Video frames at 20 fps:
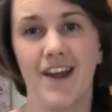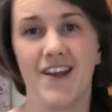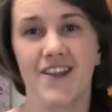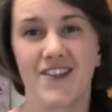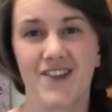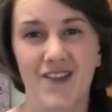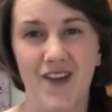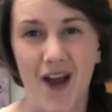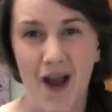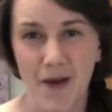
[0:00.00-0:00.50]

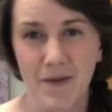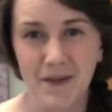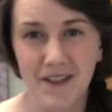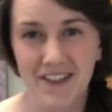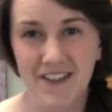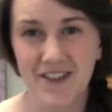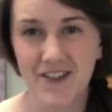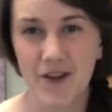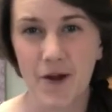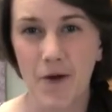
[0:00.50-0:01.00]
so I'm going
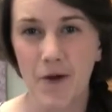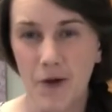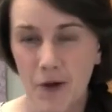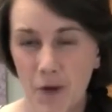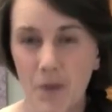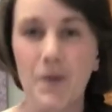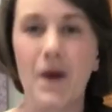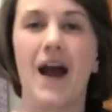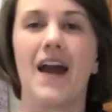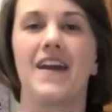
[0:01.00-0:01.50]
to show you
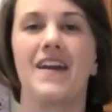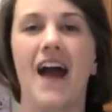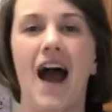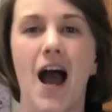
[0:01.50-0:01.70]
my